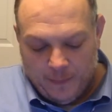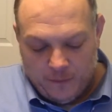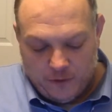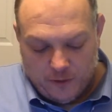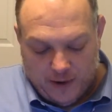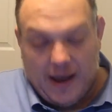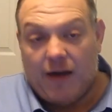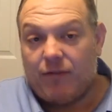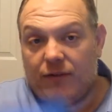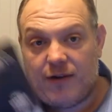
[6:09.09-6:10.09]
So I
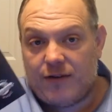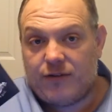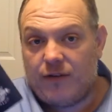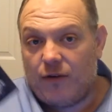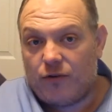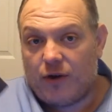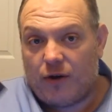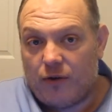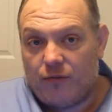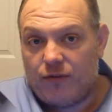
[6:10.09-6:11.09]
haven't tested those, so I
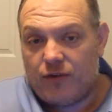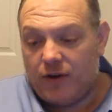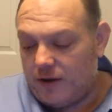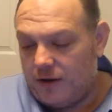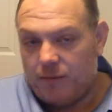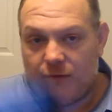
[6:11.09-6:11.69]
don't know if it's any good.